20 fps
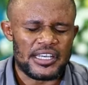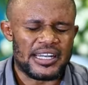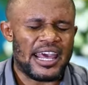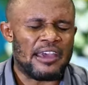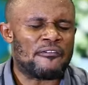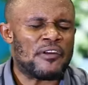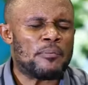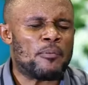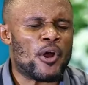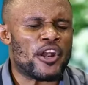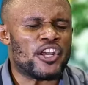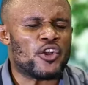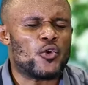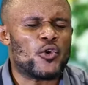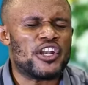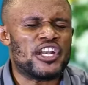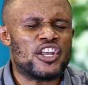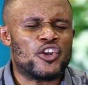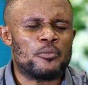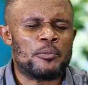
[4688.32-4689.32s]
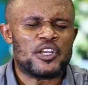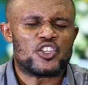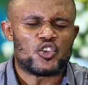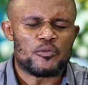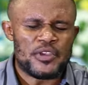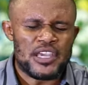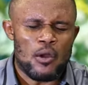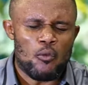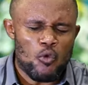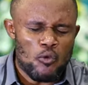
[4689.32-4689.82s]
Till everybody who knew
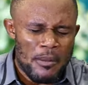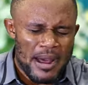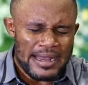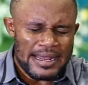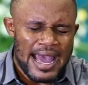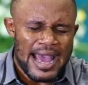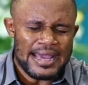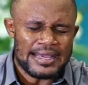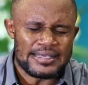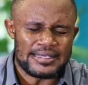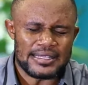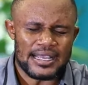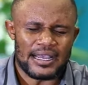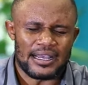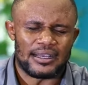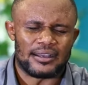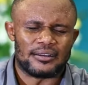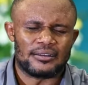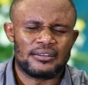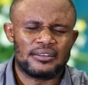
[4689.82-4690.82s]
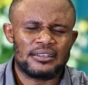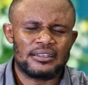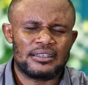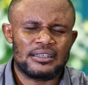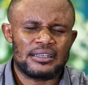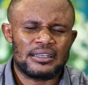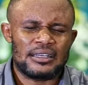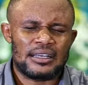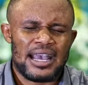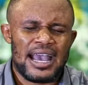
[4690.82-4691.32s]
me to be a womanizer,
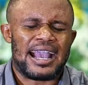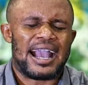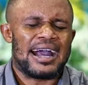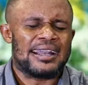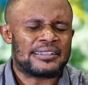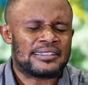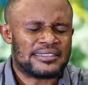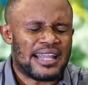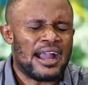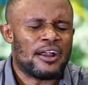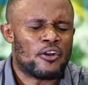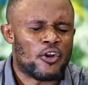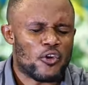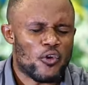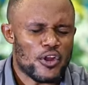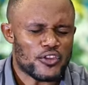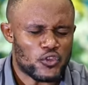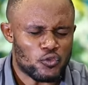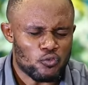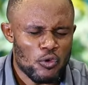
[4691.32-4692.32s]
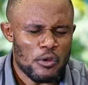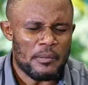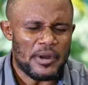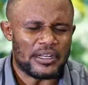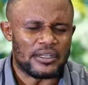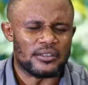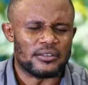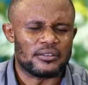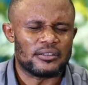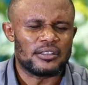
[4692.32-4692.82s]
a cantankerous
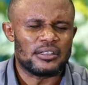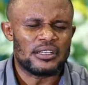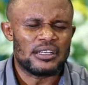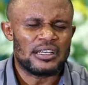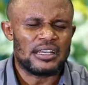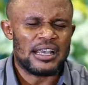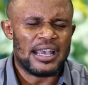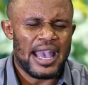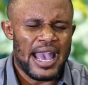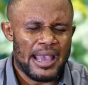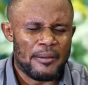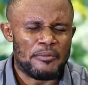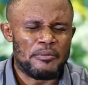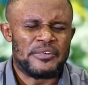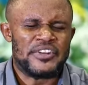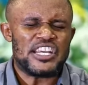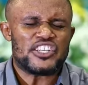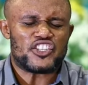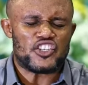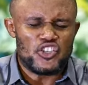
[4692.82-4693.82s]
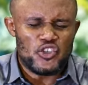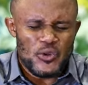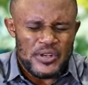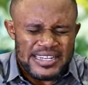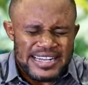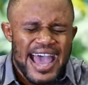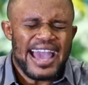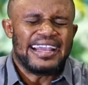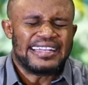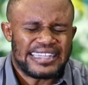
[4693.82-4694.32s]
woman, and this
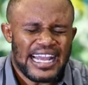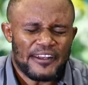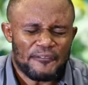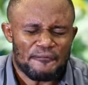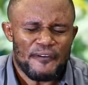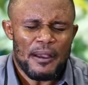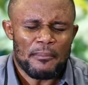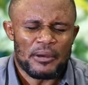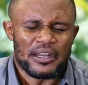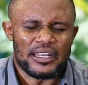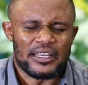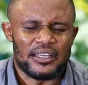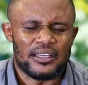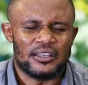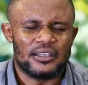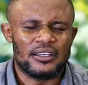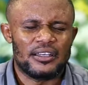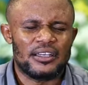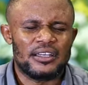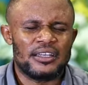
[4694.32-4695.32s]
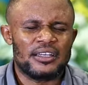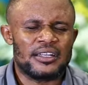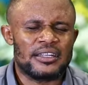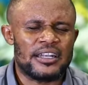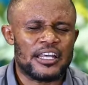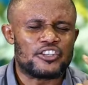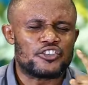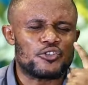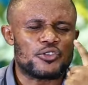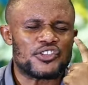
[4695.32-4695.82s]
united family,
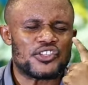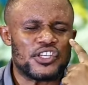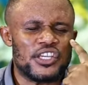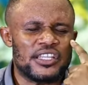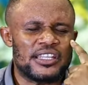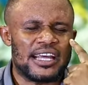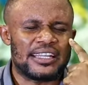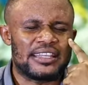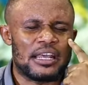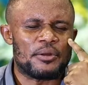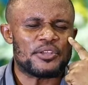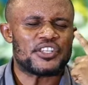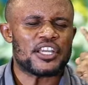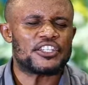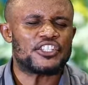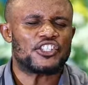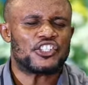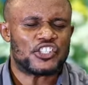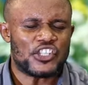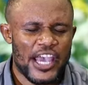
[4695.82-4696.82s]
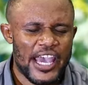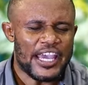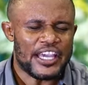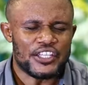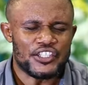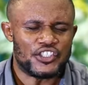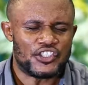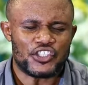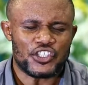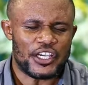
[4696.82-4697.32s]
they should see that there is a
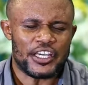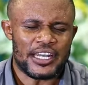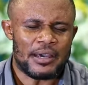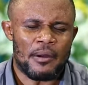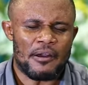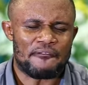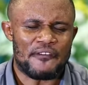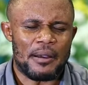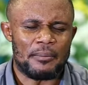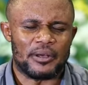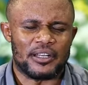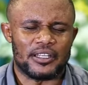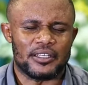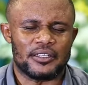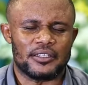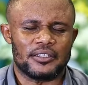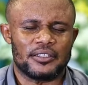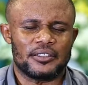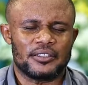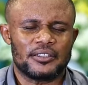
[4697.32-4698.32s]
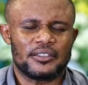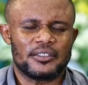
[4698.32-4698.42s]
change in our family.